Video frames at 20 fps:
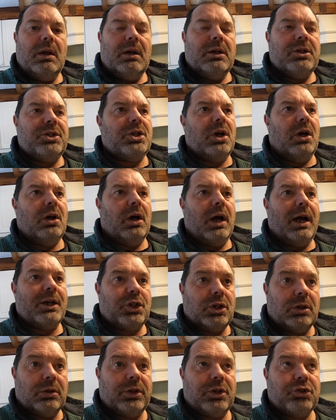So I
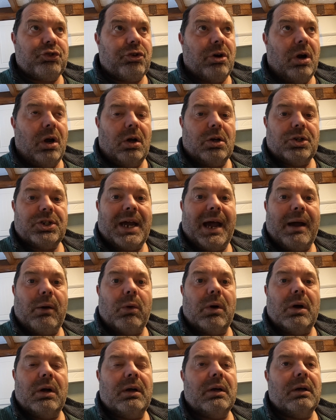took the drawers
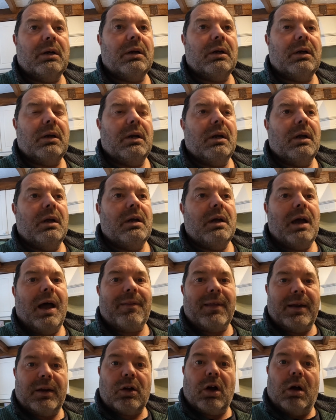out,
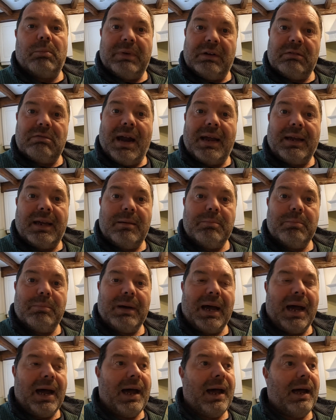and then I got my wrecking
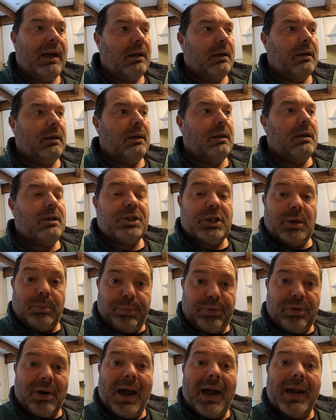bar to
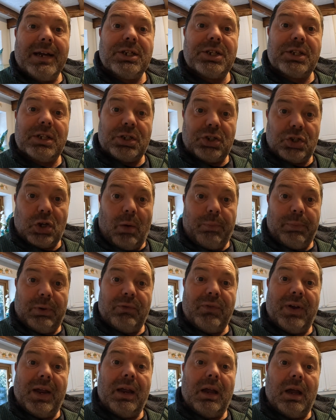prise the top
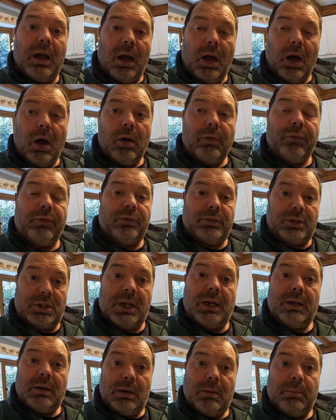of it off
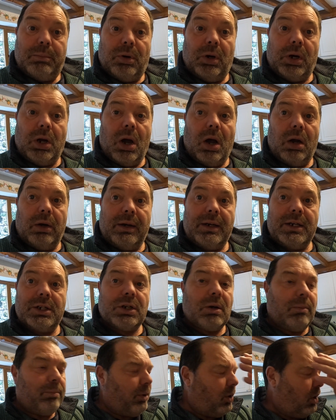to put it all in its
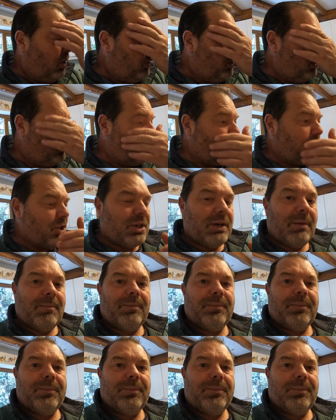components.